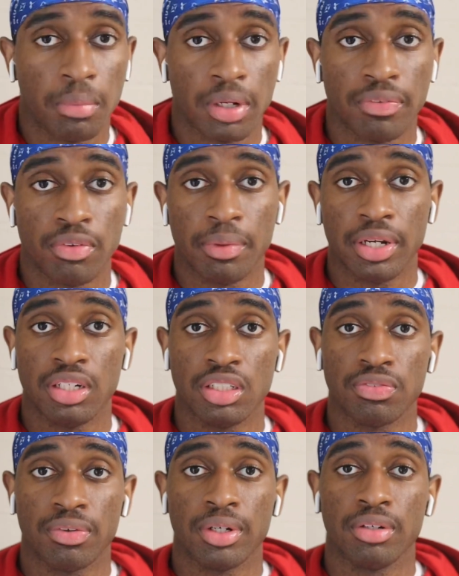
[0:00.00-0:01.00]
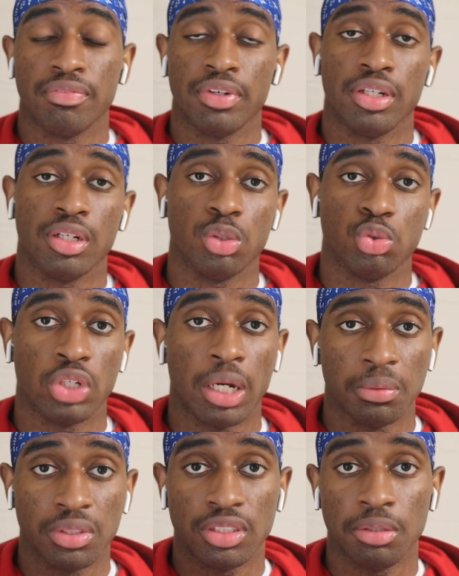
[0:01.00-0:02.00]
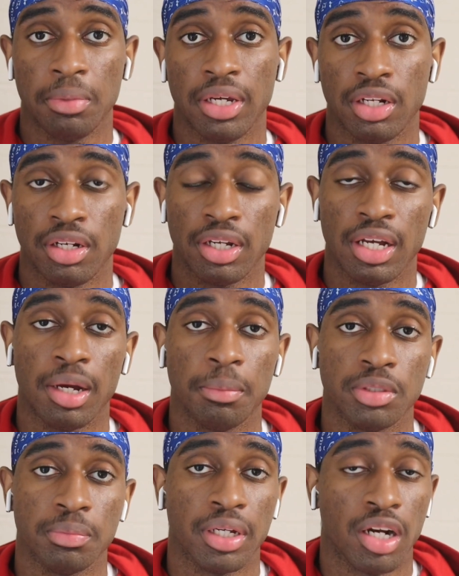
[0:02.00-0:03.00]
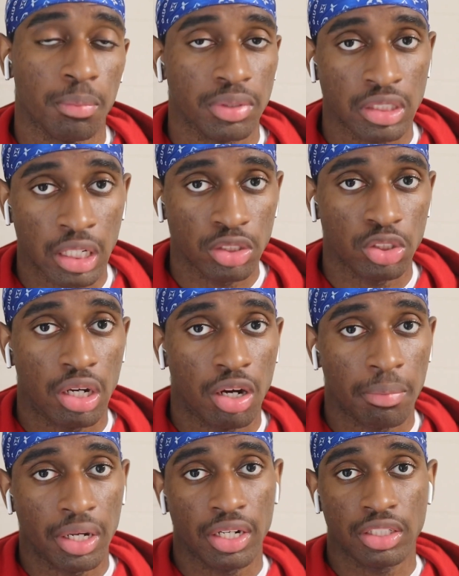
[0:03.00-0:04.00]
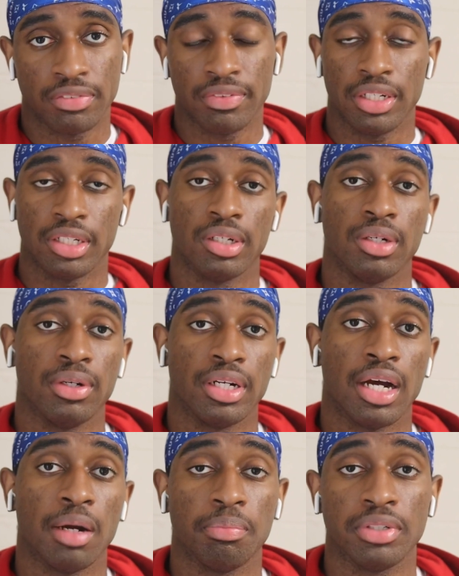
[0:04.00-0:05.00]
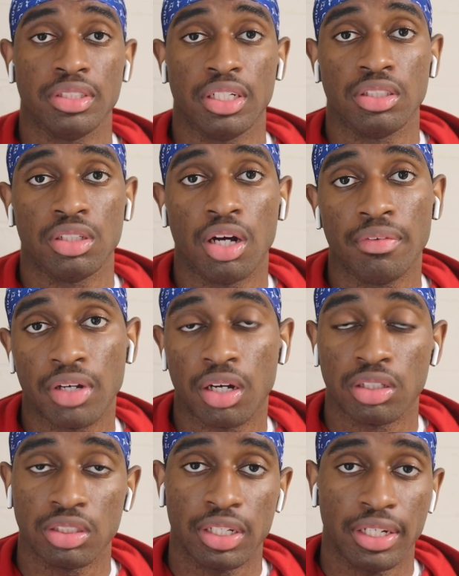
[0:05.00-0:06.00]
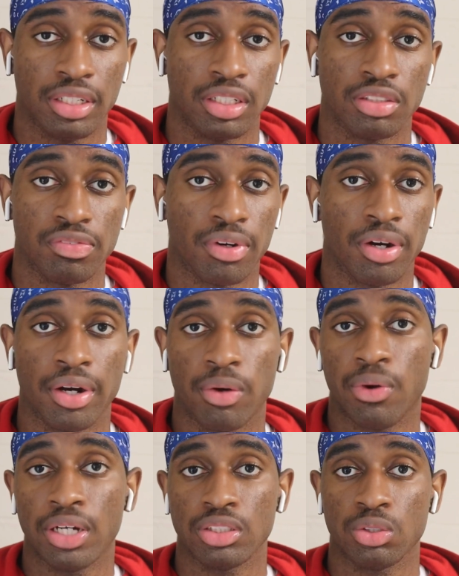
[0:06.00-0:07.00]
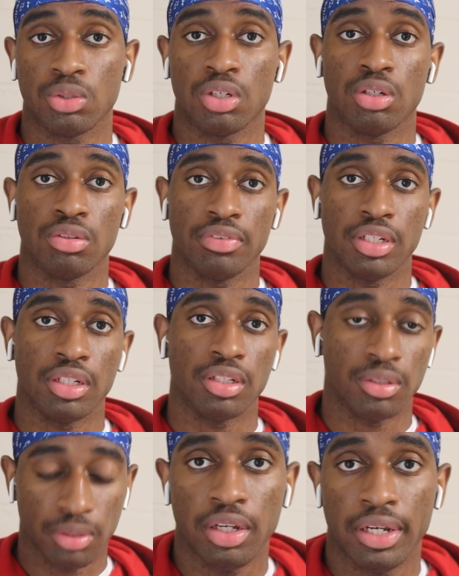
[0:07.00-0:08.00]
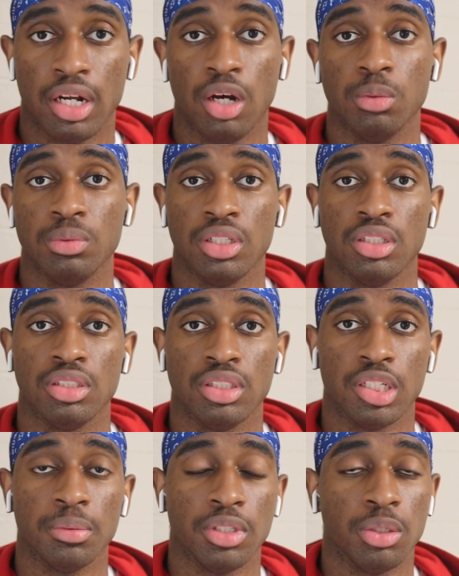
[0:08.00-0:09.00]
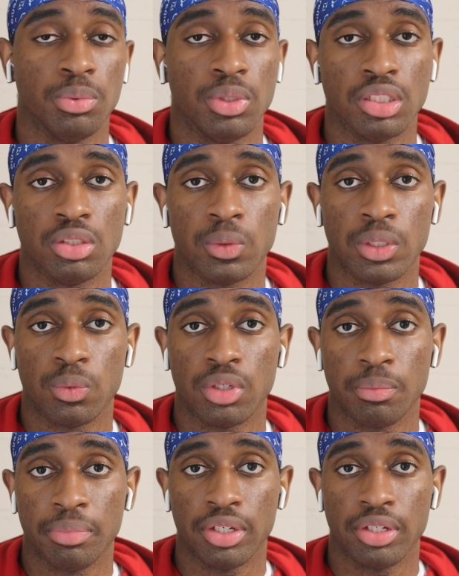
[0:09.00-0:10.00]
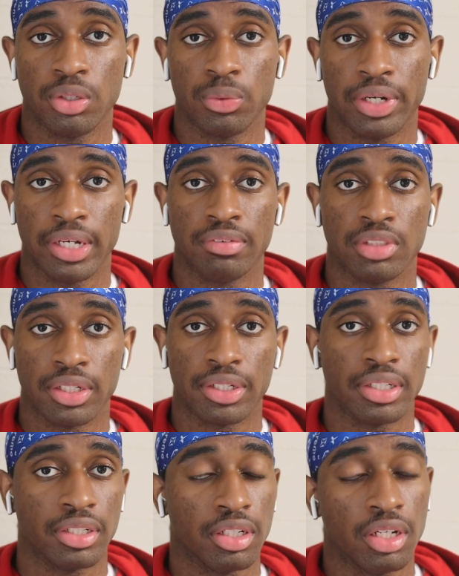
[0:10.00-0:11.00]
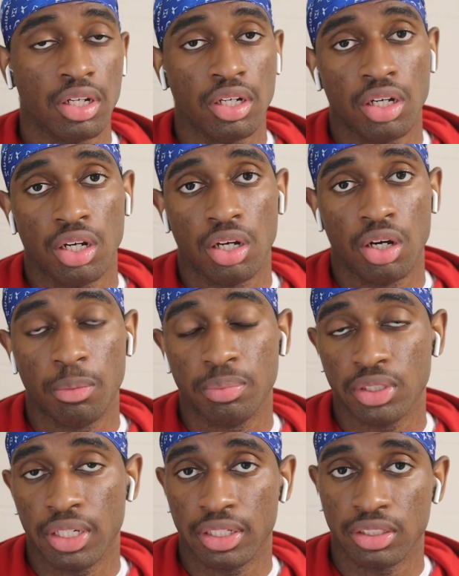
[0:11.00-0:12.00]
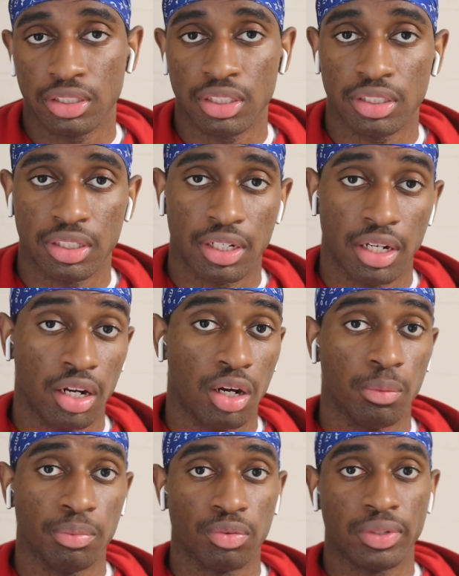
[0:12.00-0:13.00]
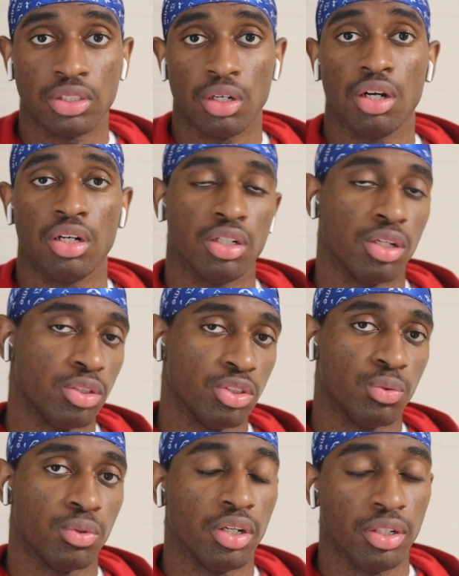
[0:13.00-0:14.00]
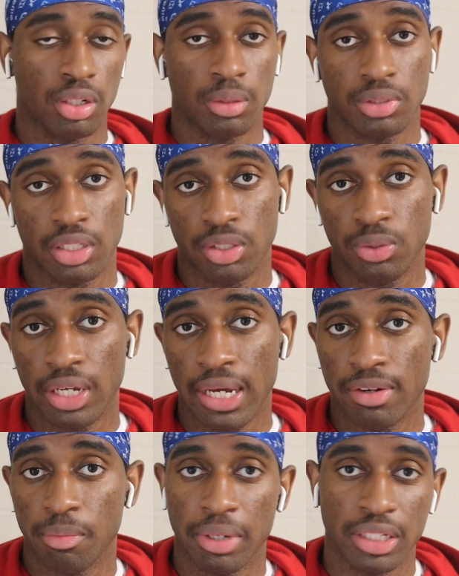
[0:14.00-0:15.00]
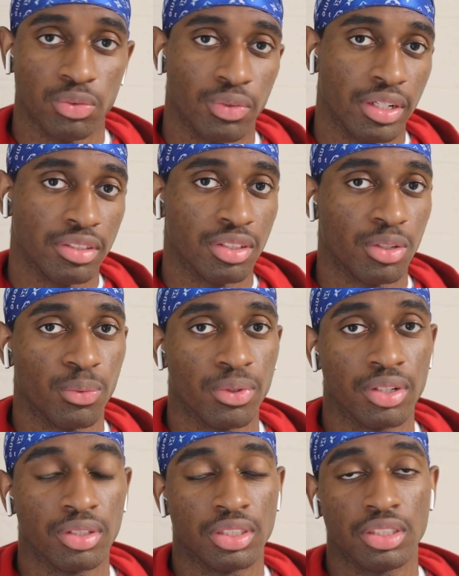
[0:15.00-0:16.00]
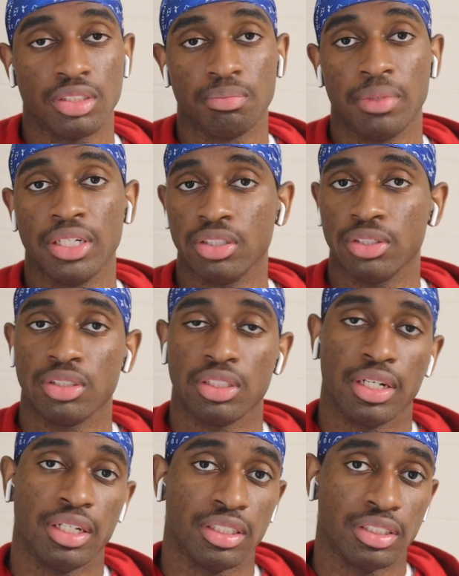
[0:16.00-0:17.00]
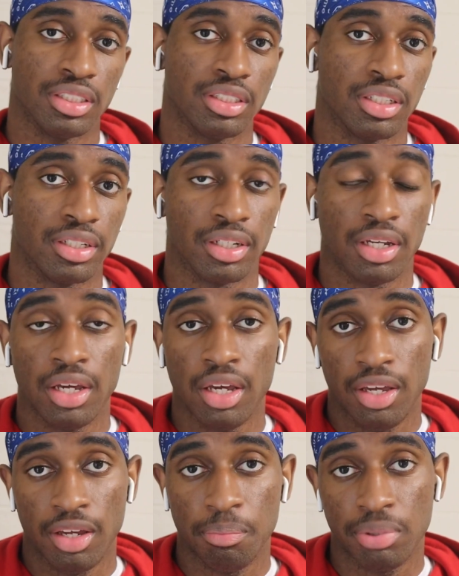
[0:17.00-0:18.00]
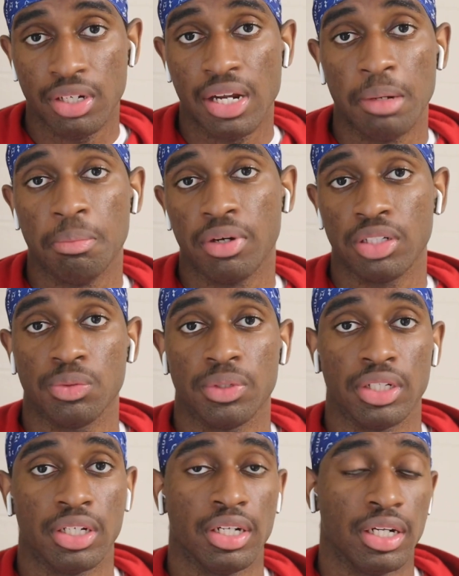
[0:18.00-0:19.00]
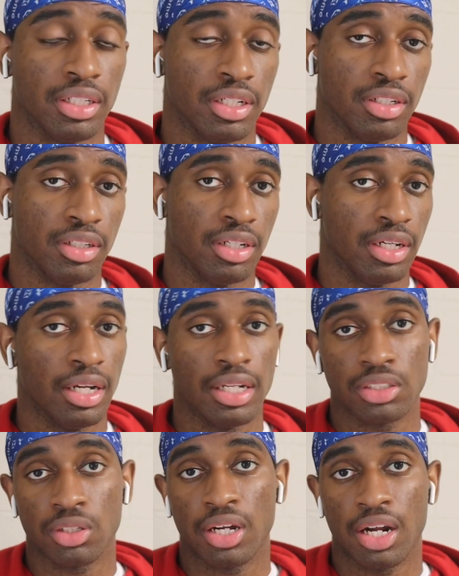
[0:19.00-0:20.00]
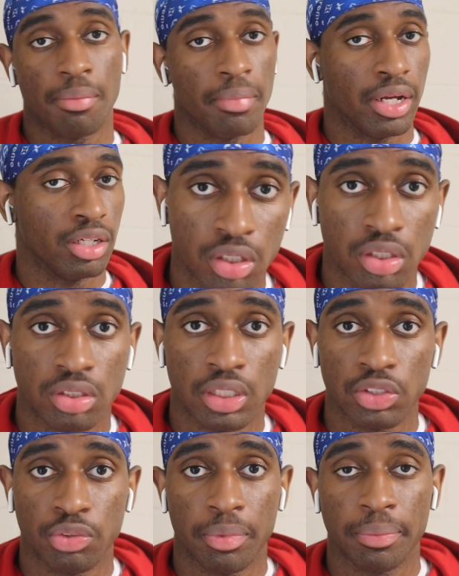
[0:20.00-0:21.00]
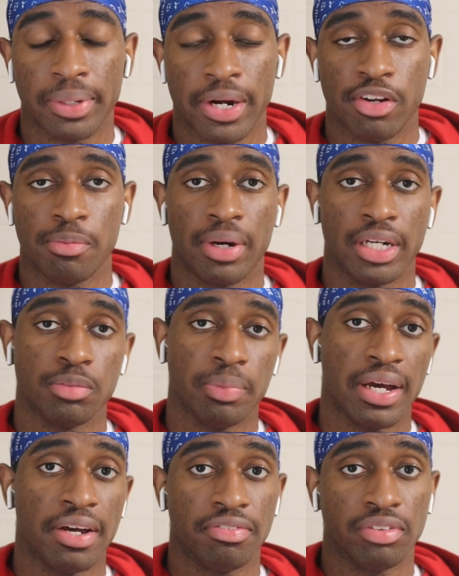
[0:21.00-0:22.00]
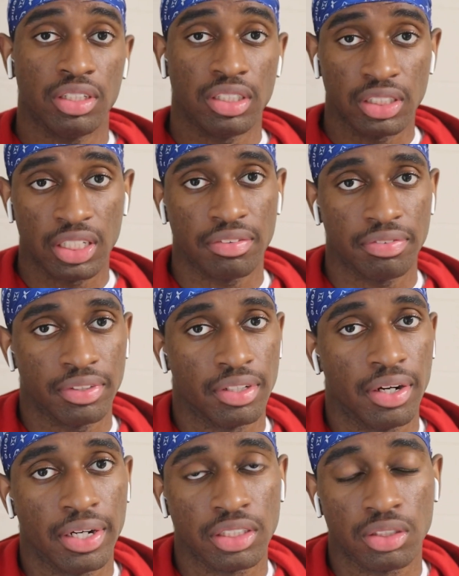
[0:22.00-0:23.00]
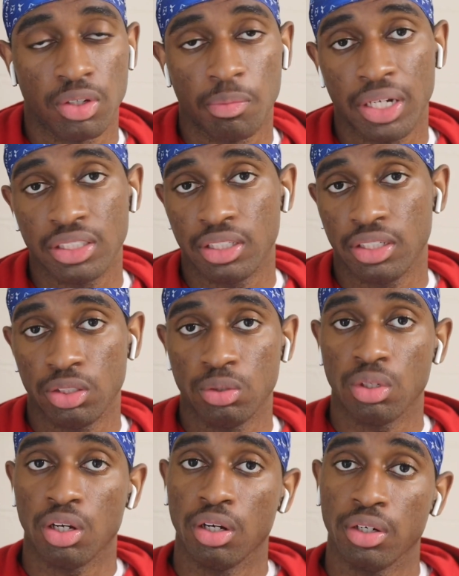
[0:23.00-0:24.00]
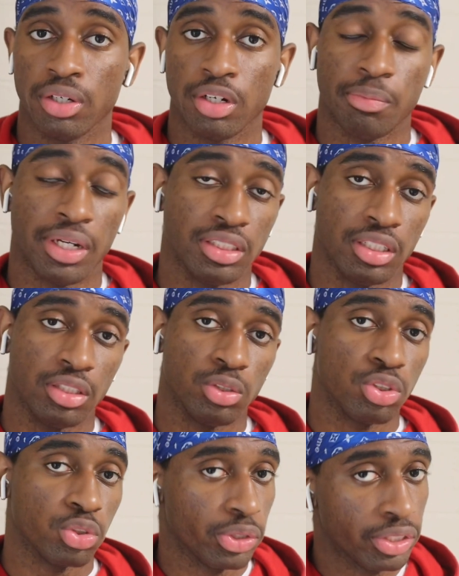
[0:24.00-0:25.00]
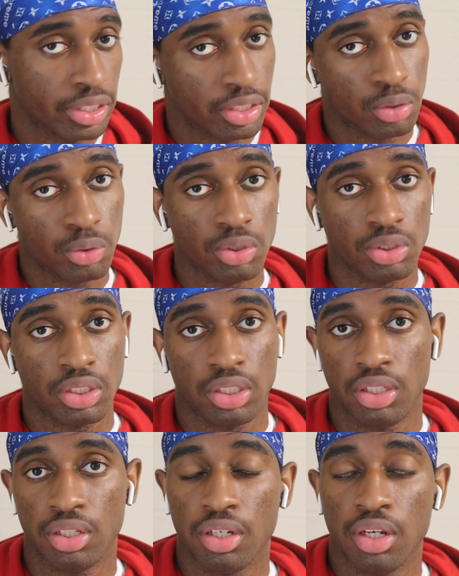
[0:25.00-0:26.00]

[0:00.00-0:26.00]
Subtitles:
But if you made it this far in the video, drop C-Made in the comments, man. I'm gonna shout y'all in my next video, and I appreciate y'all if y'all stayed this far and watched through the whole video. And I hope these tips help you get to where you want to be in your wave journey. I hope you stay consistent, and I hope you reach all the goals you want. You know what I'm saying? You can have the best waves in the world. Just make sure you're staying consistent and putting that brushwork in at the end of the day. That's all that matters. Just remember, everybody's path is different. Alright, so it might take you longer, it might take you shorter than who you see.